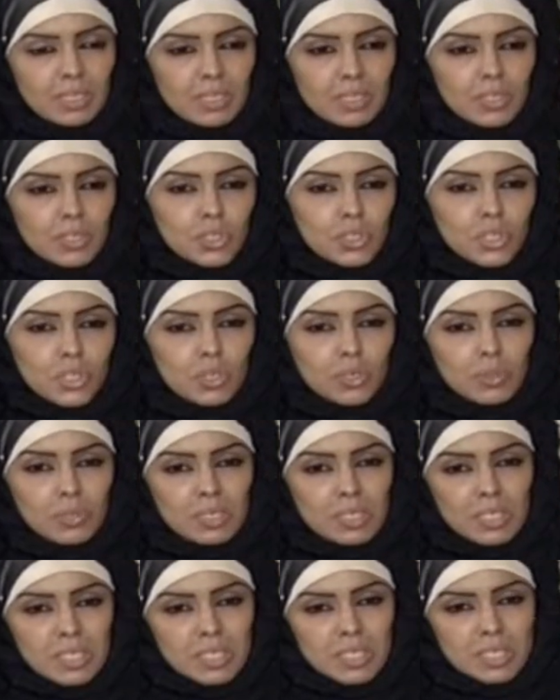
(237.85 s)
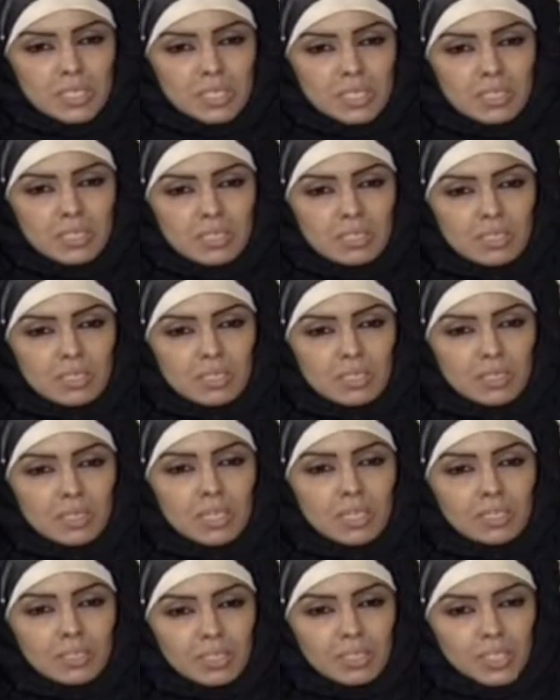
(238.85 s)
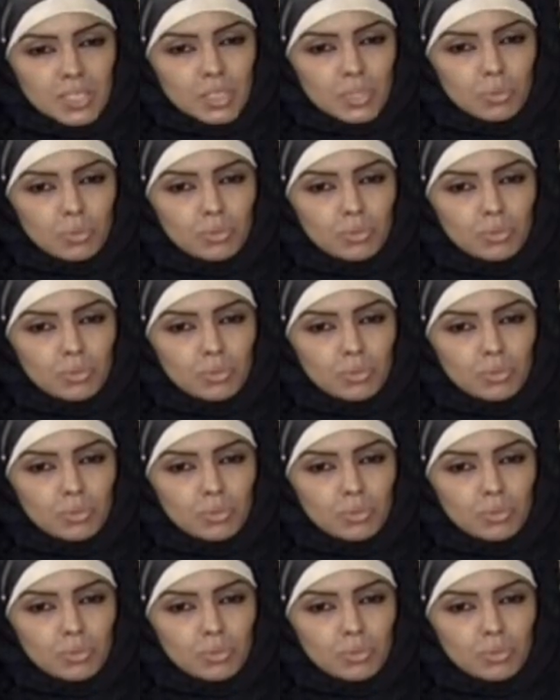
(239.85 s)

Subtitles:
showing us, guiding us to the